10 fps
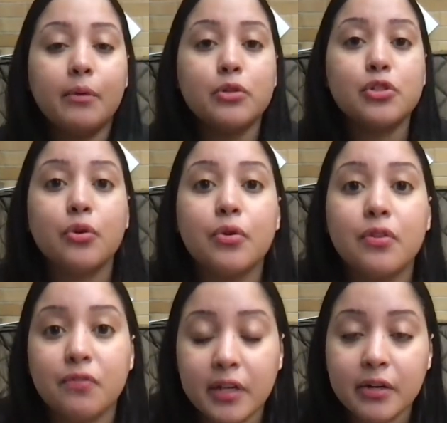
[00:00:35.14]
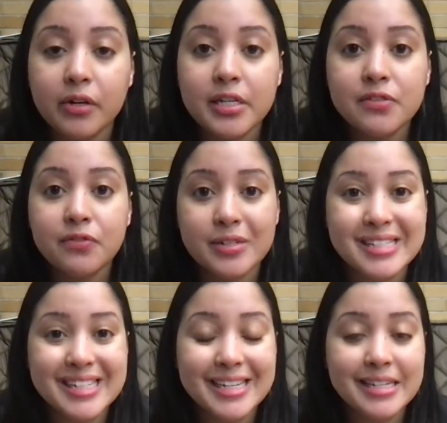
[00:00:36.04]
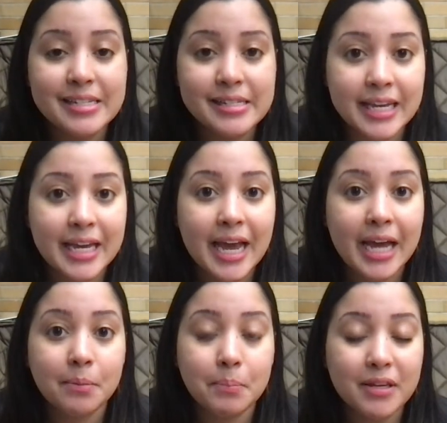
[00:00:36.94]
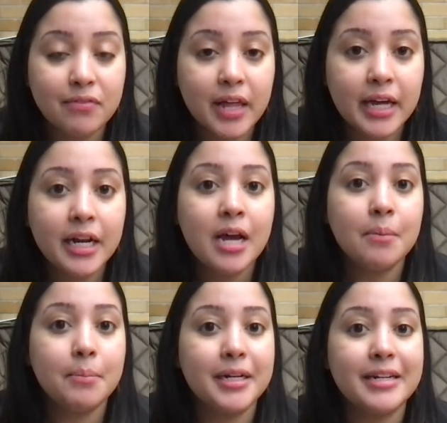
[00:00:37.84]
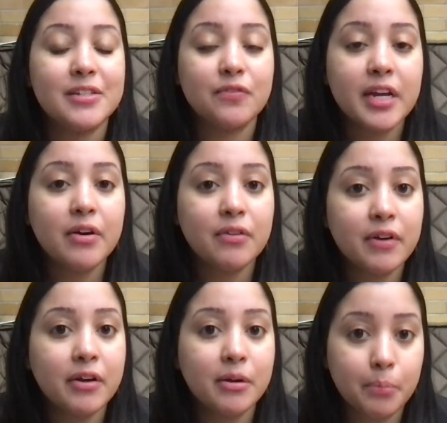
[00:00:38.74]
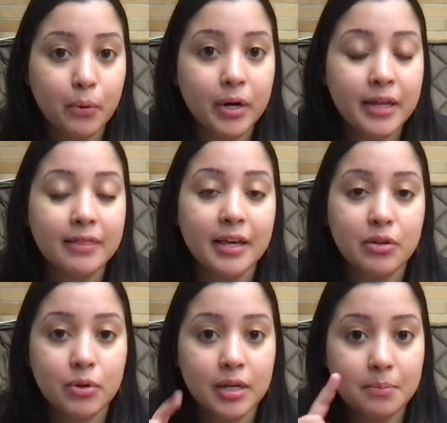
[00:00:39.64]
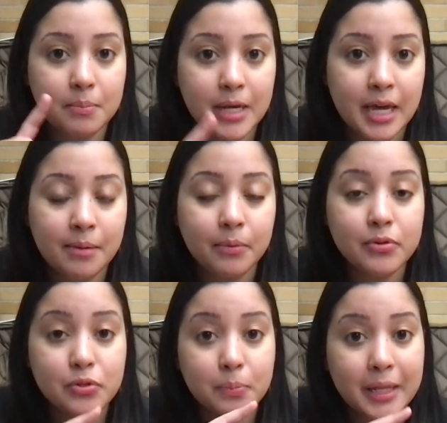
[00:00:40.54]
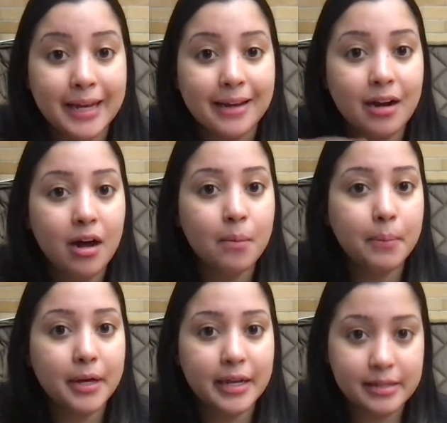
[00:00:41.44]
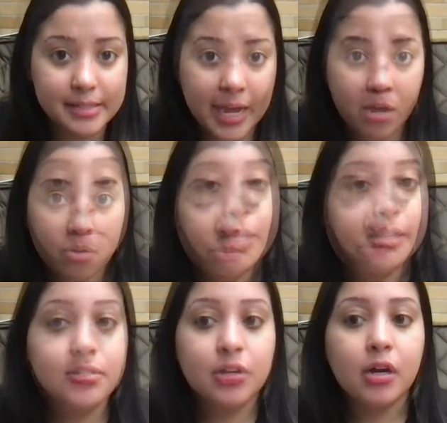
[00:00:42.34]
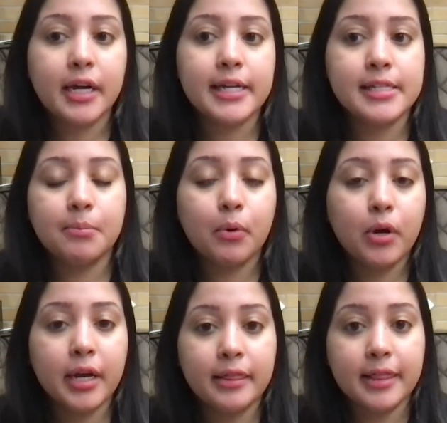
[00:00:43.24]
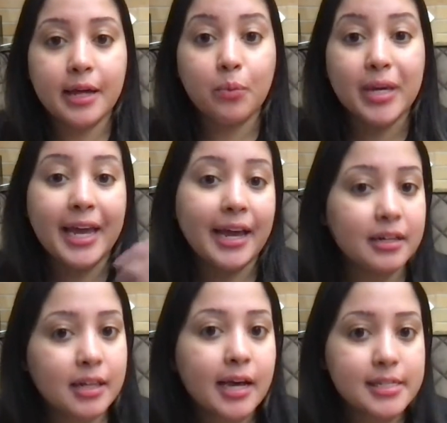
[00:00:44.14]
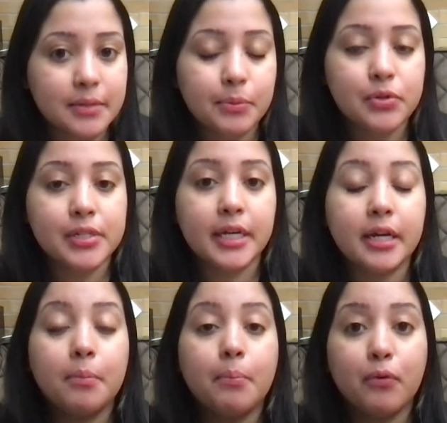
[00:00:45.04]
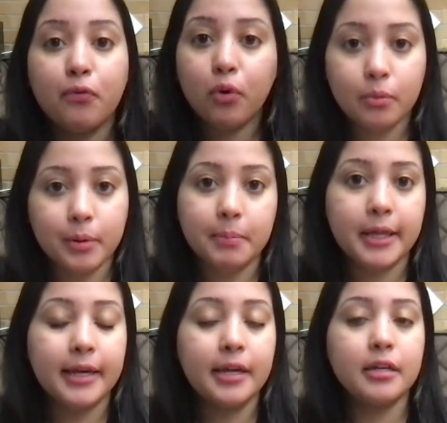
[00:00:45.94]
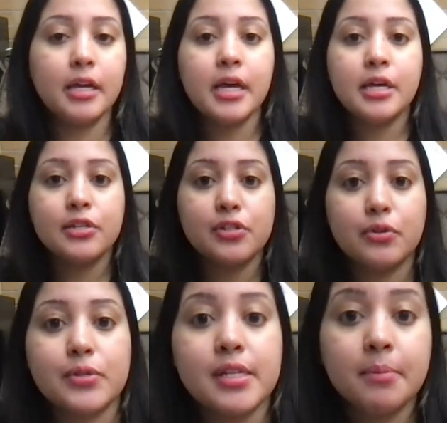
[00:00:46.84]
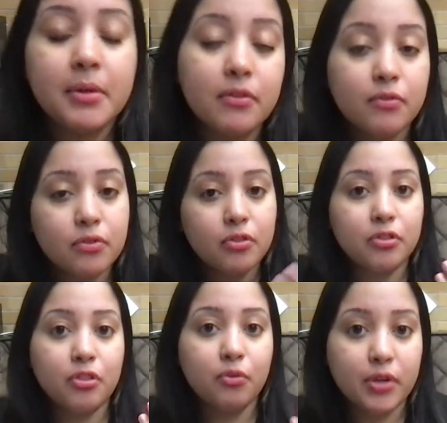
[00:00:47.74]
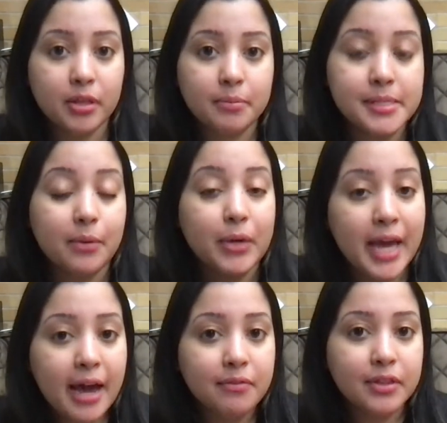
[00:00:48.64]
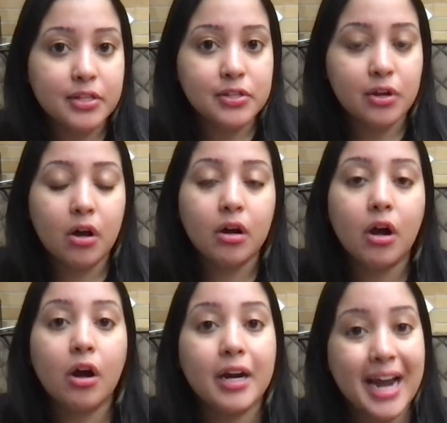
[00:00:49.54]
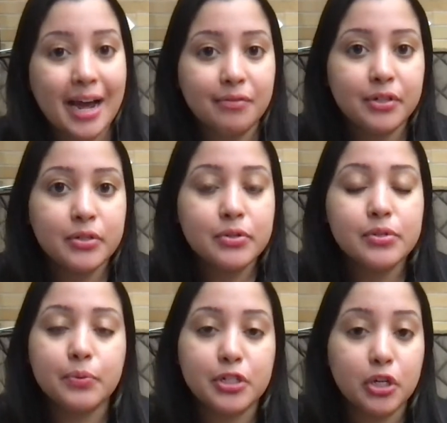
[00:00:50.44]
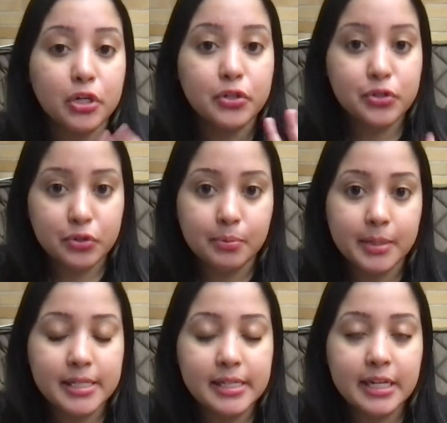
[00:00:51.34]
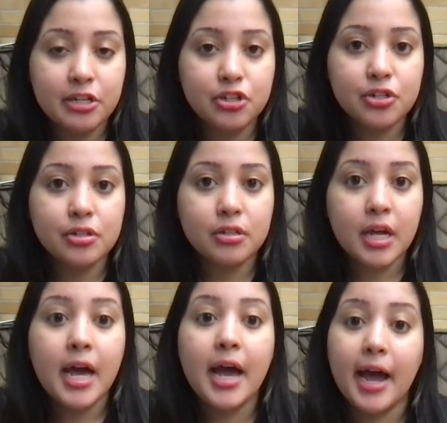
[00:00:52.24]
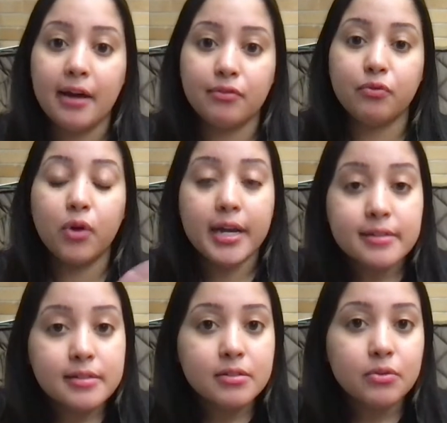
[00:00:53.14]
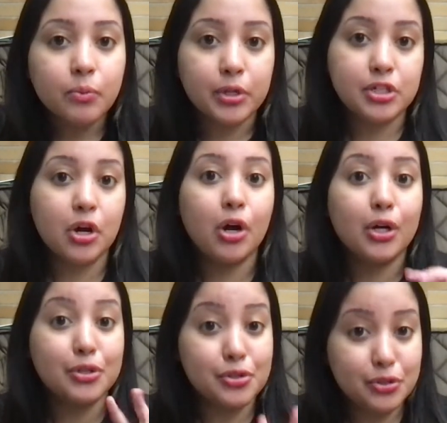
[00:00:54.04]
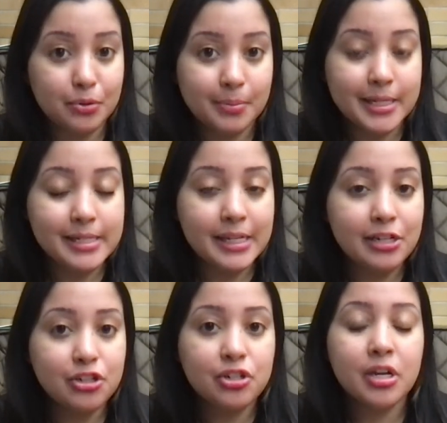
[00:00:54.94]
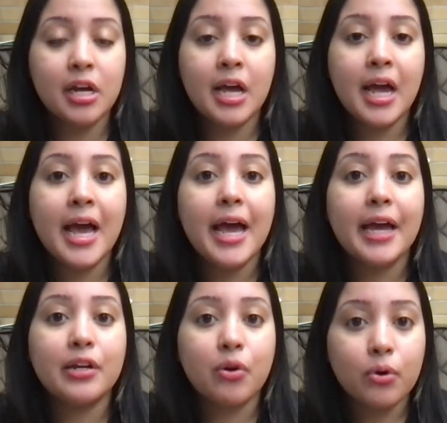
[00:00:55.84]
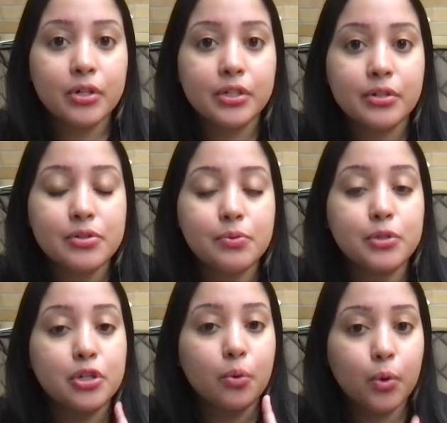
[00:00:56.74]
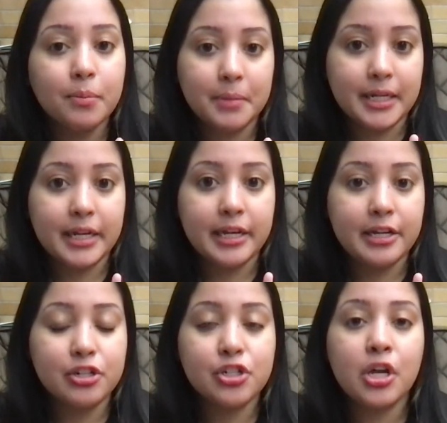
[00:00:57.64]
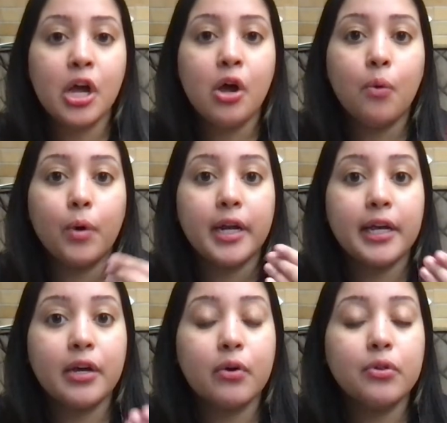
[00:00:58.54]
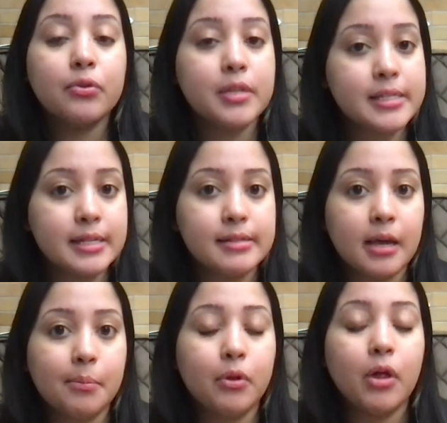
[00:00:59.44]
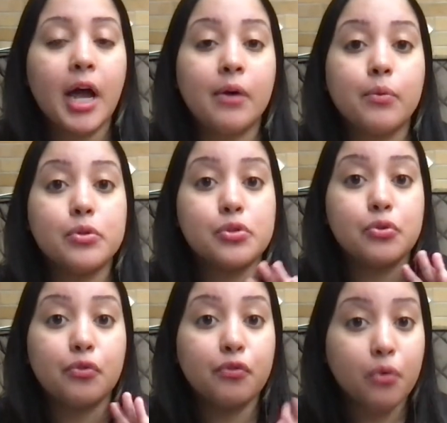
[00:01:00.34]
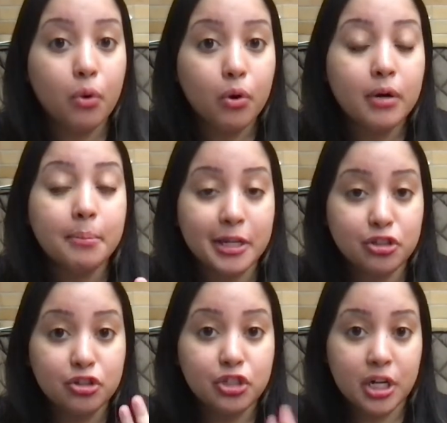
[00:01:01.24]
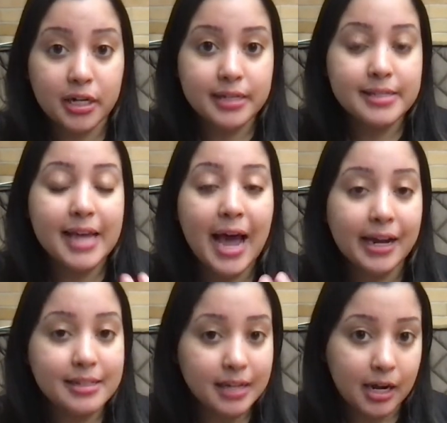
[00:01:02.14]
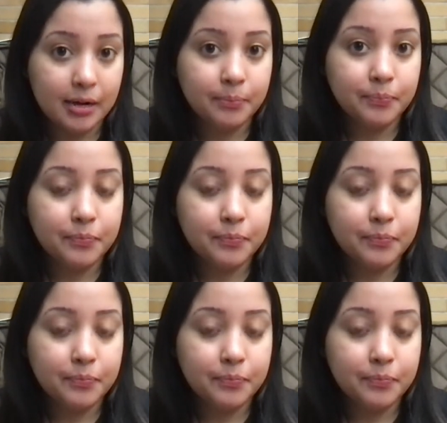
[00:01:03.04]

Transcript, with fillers: will show you the fingerings for D, C, and B flat, but it is very, very important that you can be able to play it up and down, play the song. It's important that we analyze the music before we play it. So some of the, the rhythms that we have in this song are half notes, which are two beats each, half rests, which are two beats each, and quarter notes, which are one beat each. When I go through this example, I will do four measure chunks at a time